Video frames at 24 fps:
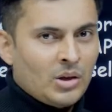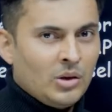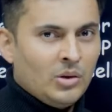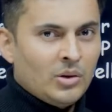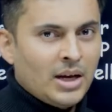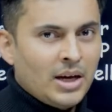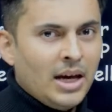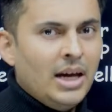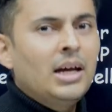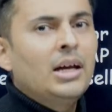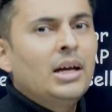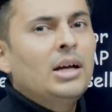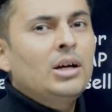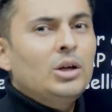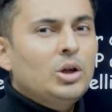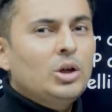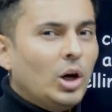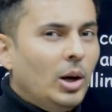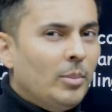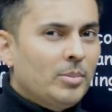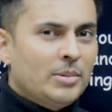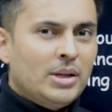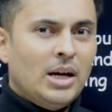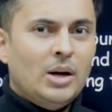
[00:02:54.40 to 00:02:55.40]
Okay,
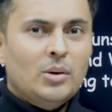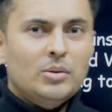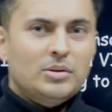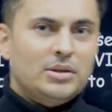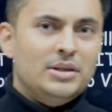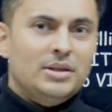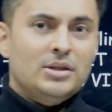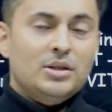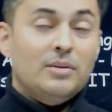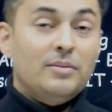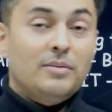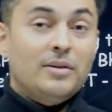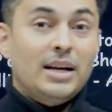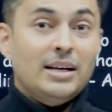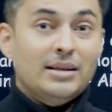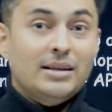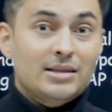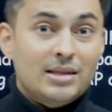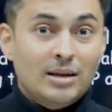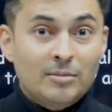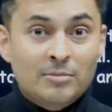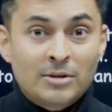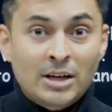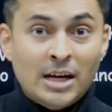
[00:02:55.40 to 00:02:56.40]
top thousands of ranks.
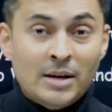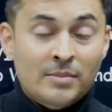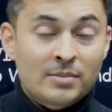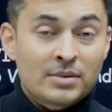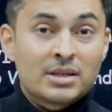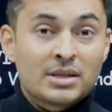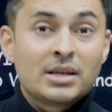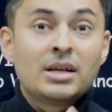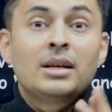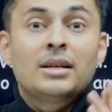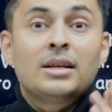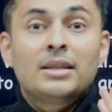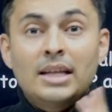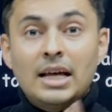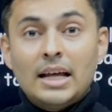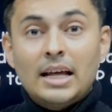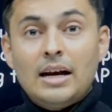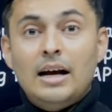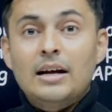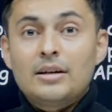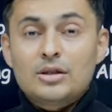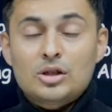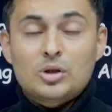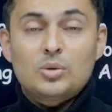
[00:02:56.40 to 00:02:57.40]
Sometimes there
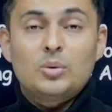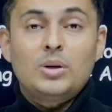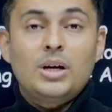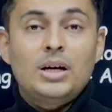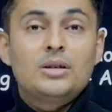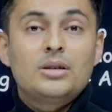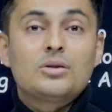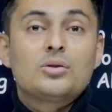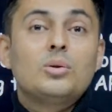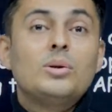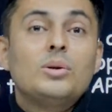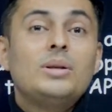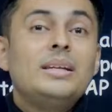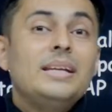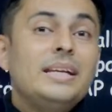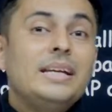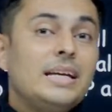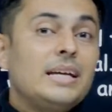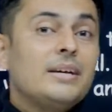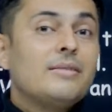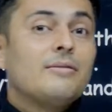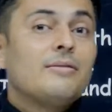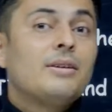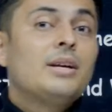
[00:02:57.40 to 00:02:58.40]
are students who
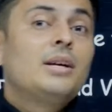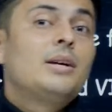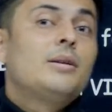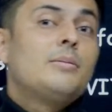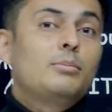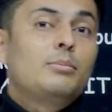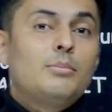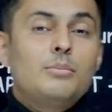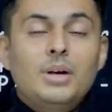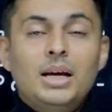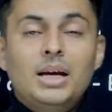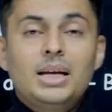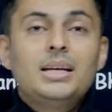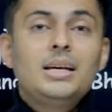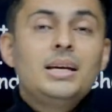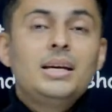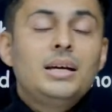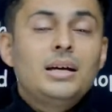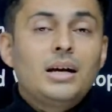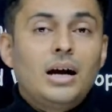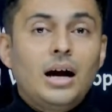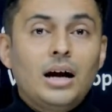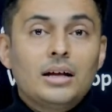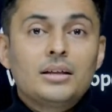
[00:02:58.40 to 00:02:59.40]
leave many
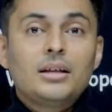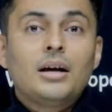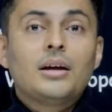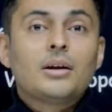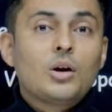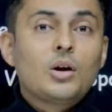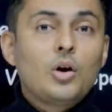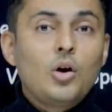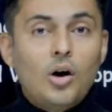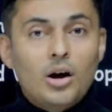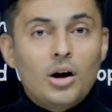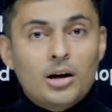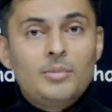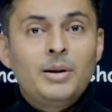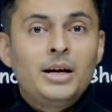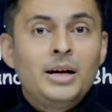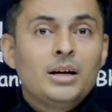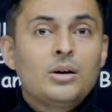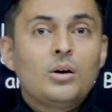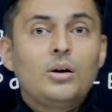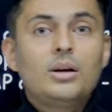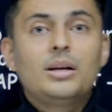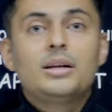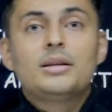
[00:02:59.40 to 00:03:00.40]
other
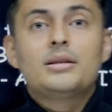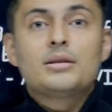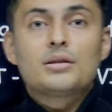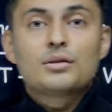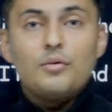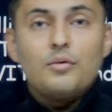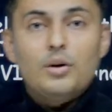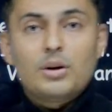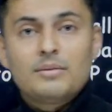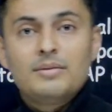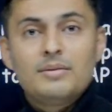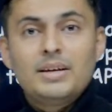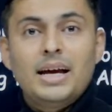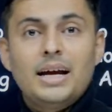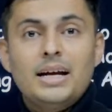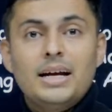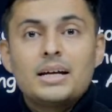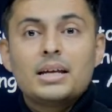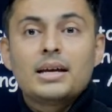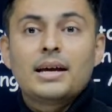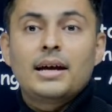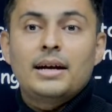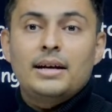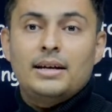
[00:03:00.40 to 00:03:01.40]
government colleges for
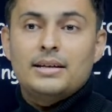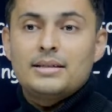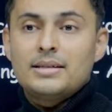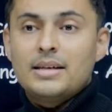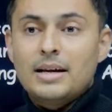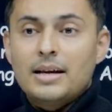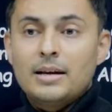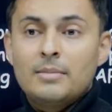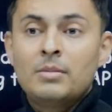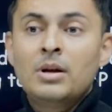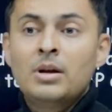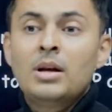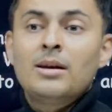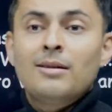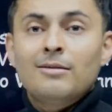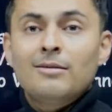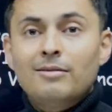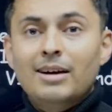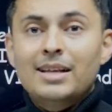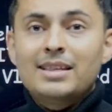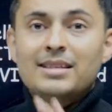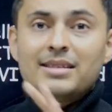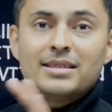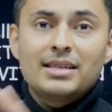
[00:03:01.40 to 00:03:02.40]
VIT and SRM
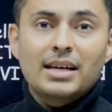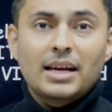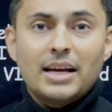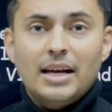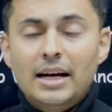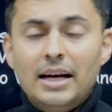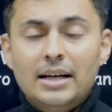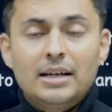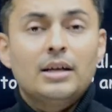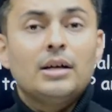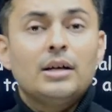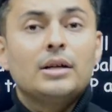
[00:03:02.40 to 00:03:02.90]
once they get